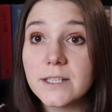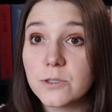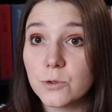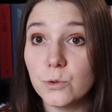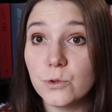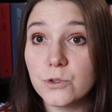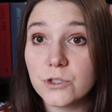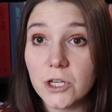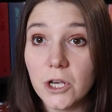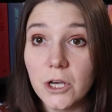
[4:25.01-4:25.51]
It's
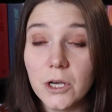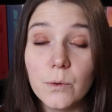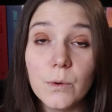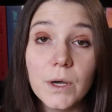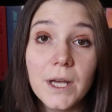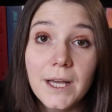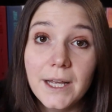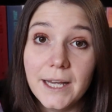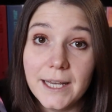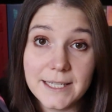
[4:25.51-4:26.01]

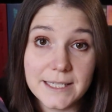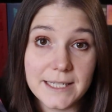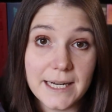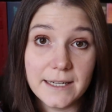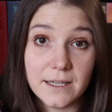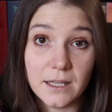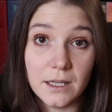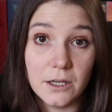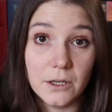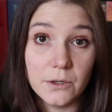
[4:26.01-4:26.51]
also a
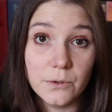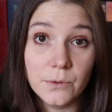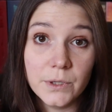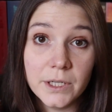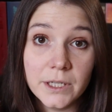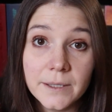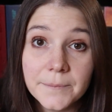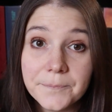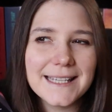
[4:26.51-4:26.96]
standalone.